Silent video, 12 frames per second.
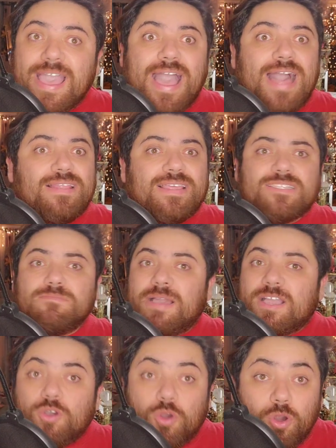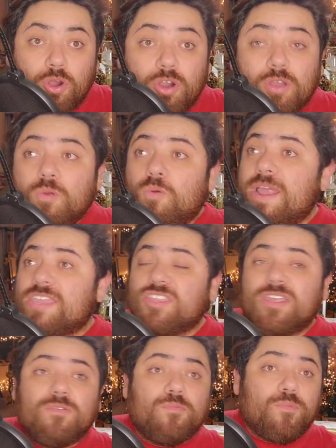Alex McCore,
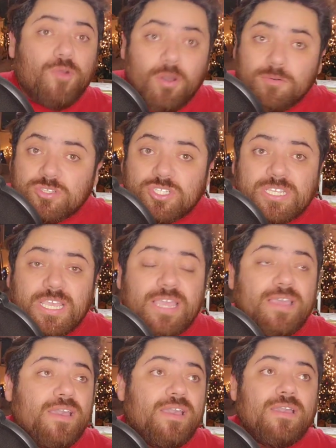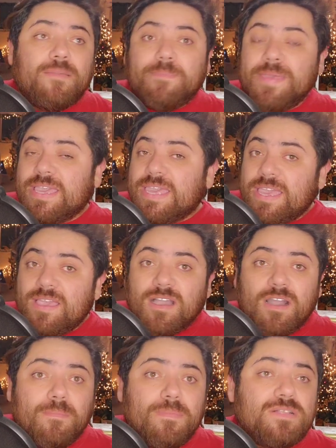Gretchen Rosie, Vicky
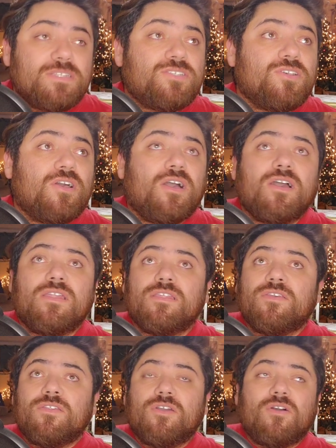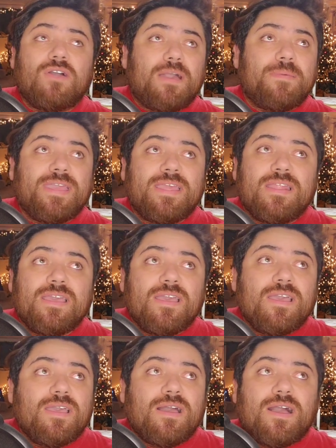Gumbelson, you know? I mean,
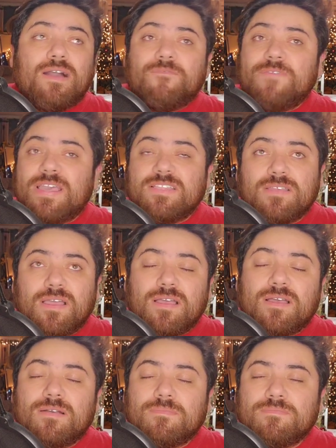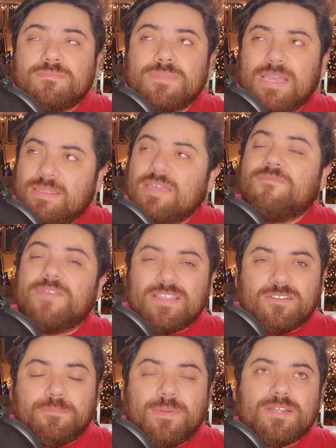I think
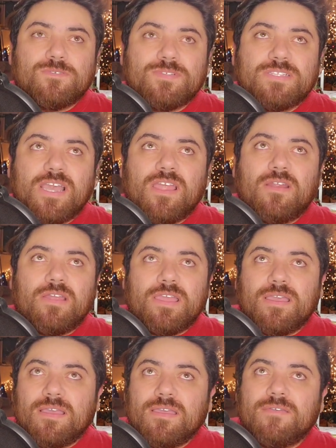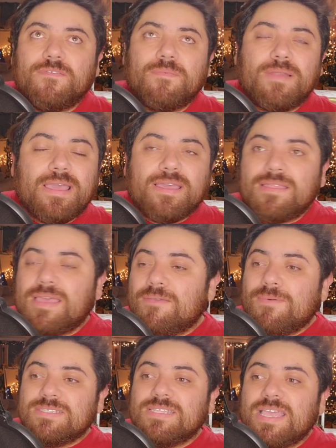Phaedra Parks was there. It
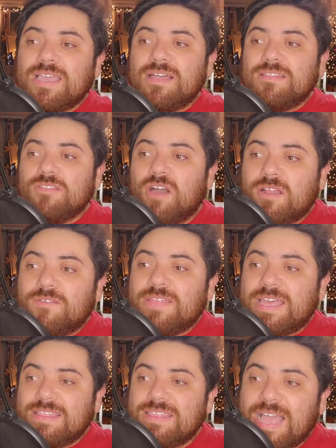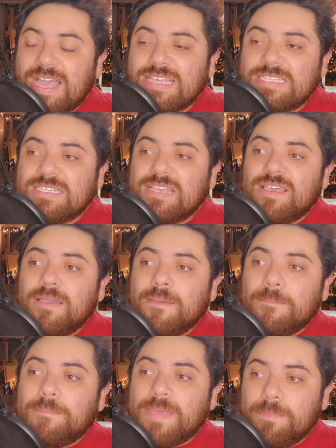was like a lot of, like, nice
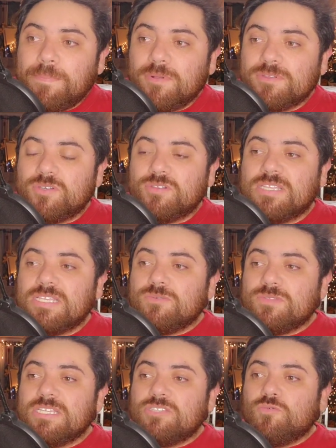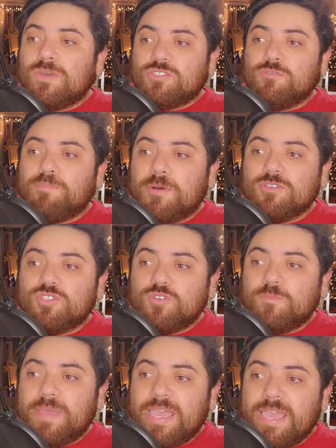people. So this was supposed to
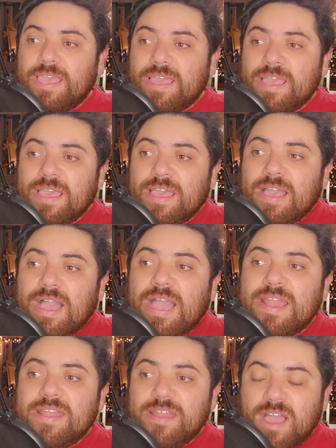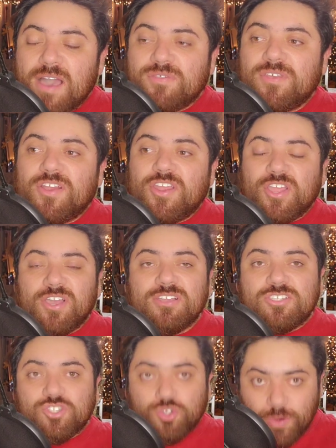be another
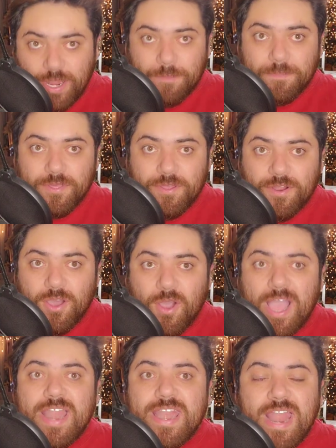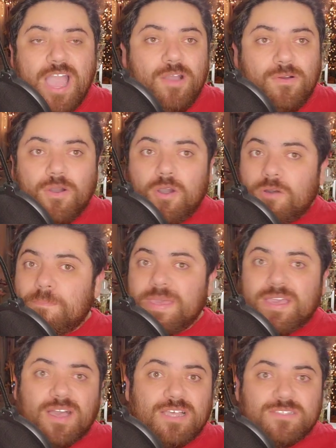good trip, you know, and now all
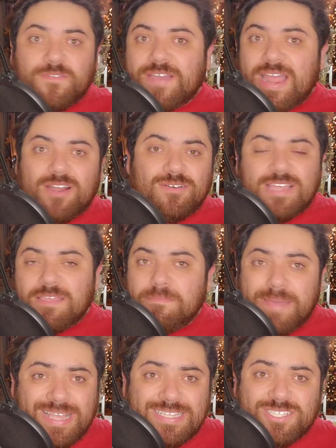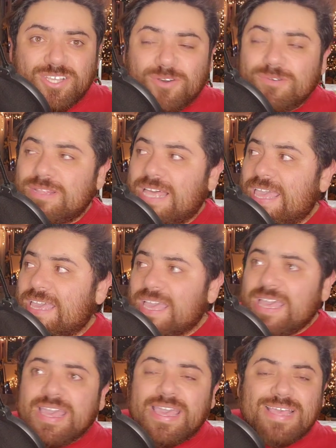because of Caroline Manso, like,
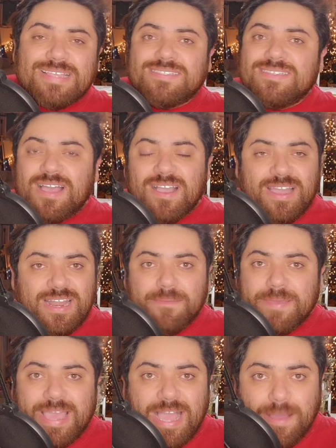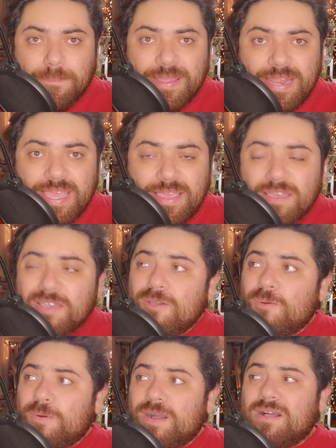is not gonna be happening.
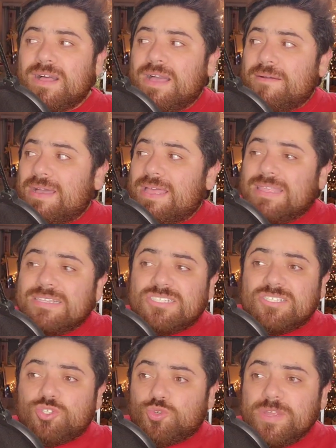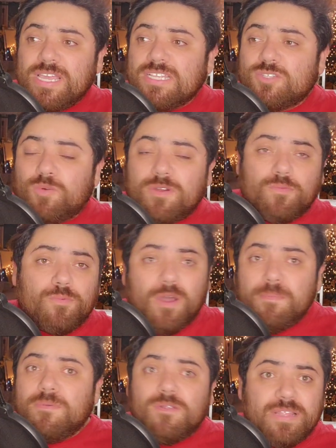Well, the streets were
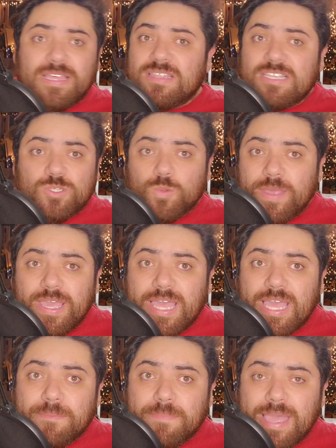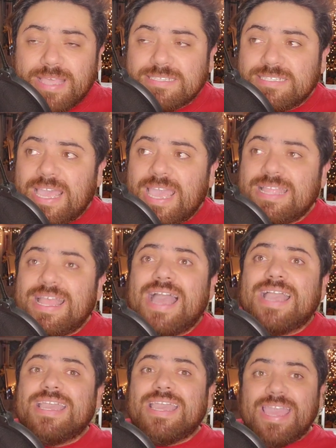rumbling this weekend, saying
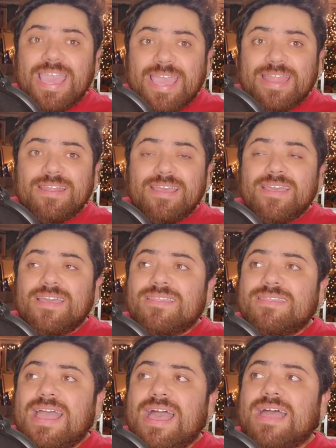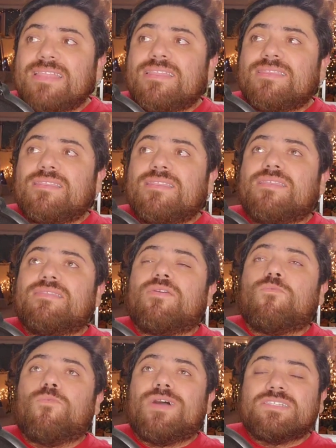again that there
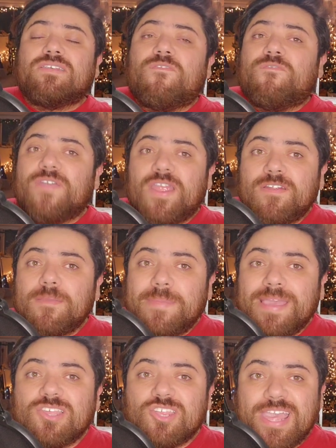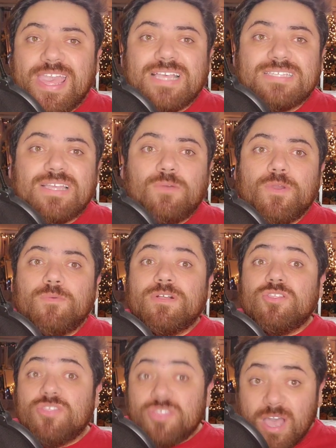was a very big chance that we
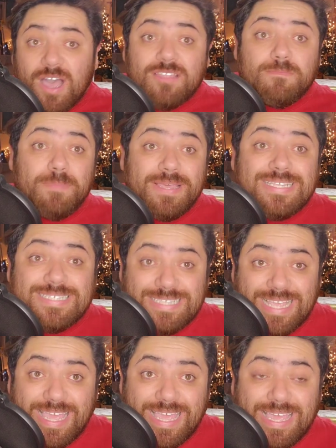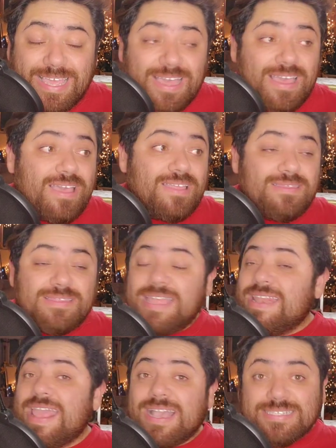will not be seeing the
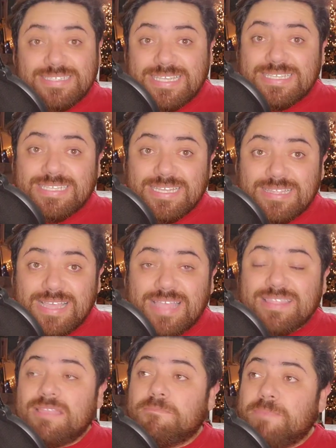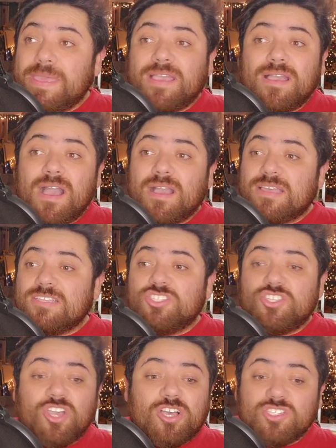next season, and that Peacock is
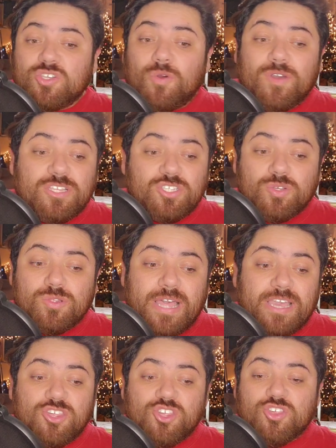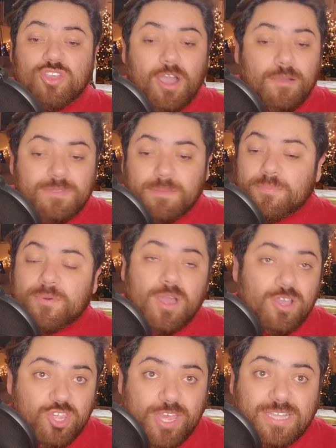just going to, like, shove the
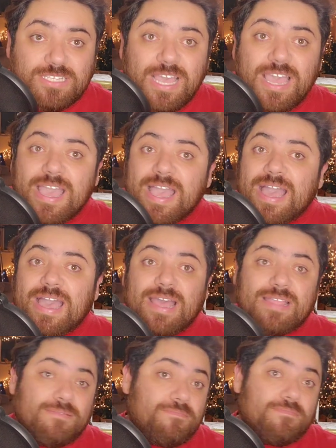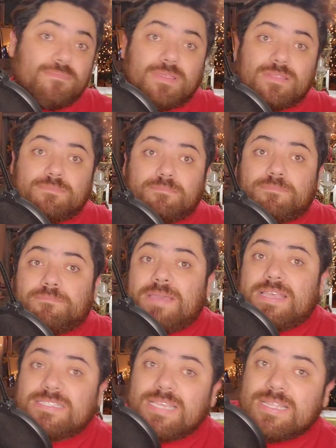project and
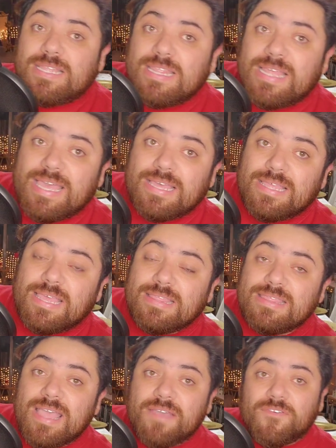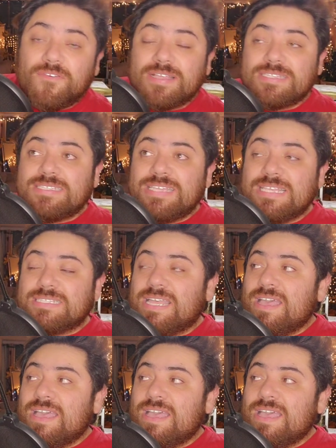basically, like, it never exists.